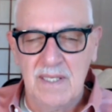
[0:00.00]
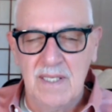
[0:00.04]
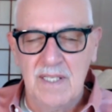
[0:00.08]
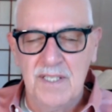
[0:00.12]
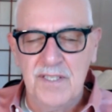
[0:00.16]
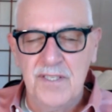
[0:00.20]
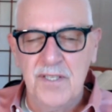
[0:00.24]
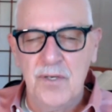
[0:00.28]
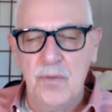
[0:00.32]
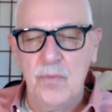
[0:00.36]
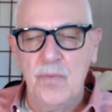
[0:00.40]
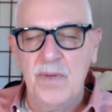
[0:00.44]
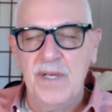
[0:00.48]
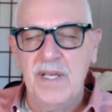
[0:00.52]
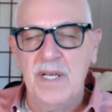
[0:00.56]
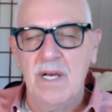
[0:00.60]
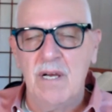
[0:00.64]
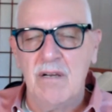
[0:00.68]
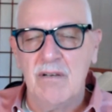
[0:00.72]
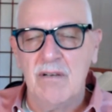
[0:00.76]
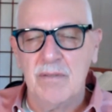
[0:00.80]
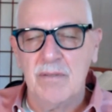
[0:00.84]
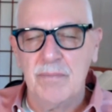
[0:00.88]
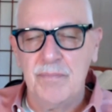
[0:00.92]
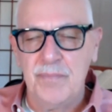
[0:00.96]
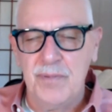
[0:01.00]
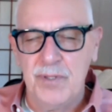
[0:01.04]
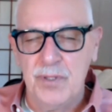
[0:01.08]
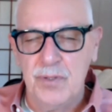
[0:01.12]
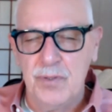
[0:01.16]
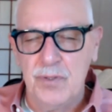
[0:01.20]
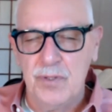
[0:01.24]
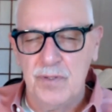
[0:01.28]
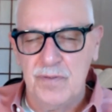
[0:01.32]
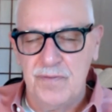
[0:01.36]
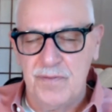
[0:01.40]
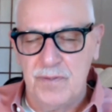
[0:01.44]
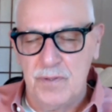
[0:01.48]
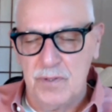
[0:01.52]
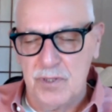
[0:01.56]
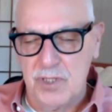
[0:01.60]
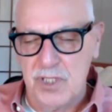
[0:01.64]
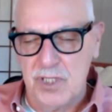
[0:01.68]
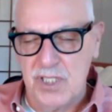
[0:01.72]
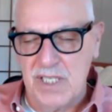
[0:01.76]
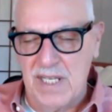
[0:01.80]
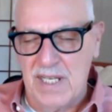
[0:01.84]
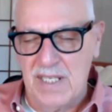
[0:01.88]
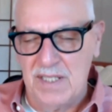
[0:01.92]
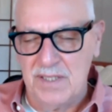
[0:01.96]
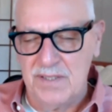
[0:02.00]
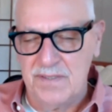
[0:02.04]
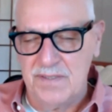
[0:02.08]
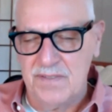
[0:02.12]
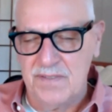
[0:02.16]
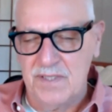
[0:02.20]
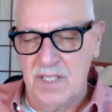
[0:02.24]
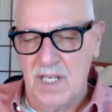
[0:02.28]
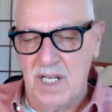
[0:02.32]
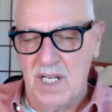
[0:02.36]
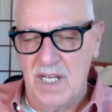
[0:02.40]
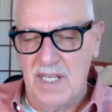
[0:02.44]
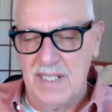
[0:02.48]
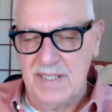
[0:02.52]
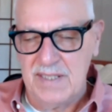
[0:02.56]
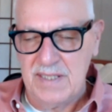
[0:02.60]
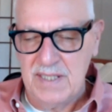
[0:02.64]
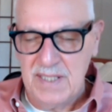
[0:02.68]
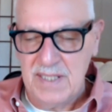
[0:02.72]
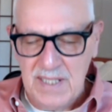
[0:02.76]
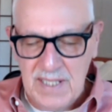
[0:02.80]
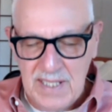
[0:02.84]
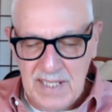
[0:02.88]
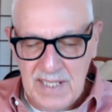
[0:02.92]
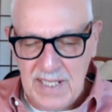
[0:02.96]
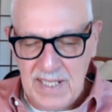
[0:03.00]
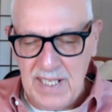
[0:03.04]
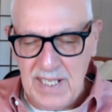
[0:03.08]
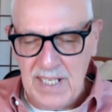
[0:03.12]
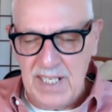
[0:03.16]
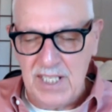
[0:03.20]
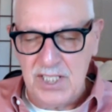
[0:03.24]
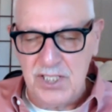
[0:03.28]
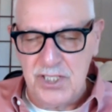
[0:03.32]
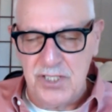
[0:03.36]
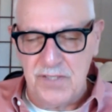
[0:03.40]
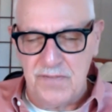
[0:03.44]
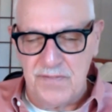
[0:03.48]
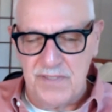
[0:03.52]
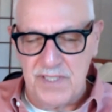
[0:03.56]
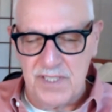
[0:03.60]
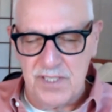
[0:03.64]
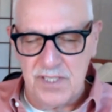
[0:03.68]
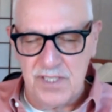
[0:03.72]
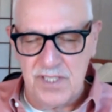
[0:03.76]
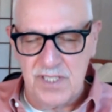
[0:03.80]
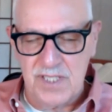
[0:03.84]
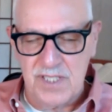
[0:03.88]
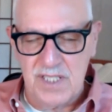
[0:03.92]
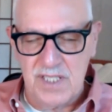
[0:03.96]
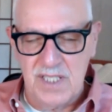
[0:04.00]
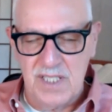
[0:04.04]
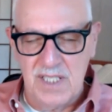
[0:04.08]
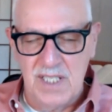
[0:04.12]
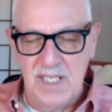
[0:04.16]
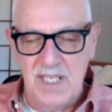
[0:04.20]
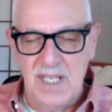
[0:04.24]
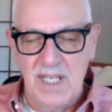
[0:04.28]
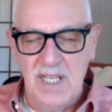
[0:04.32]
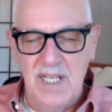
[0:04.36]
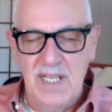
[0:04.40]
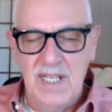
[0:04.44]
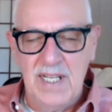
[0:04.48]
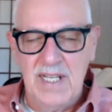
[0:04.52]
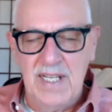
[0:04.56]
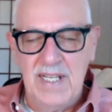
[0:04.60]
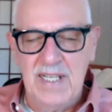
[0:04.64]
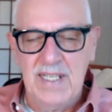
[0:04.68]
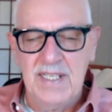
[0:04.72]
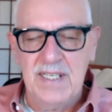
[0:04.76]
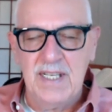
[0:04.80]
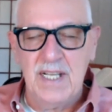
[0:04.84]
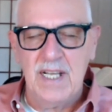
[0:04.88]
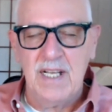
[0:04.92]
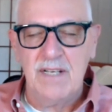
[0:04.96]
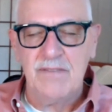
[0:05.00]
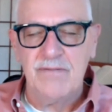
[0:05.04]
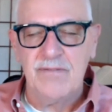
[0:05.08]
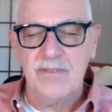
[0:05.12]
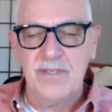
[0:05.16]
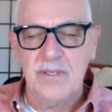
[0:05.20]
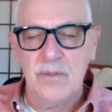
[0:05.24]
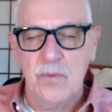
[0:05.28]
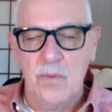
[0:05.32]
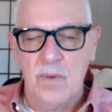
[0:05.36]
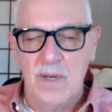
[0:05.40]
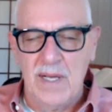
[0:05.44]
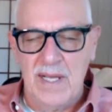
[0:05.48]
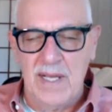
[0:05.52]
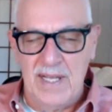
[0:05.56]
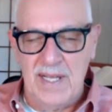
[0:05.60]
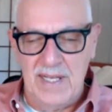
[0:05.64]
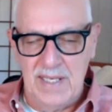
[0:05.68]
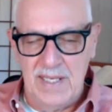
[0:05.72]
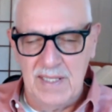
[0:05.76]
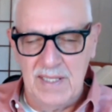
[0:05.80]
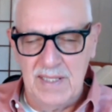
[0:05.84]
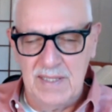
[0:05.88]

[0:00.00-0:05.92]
That we are a beautiful child of God, each of us, in every way.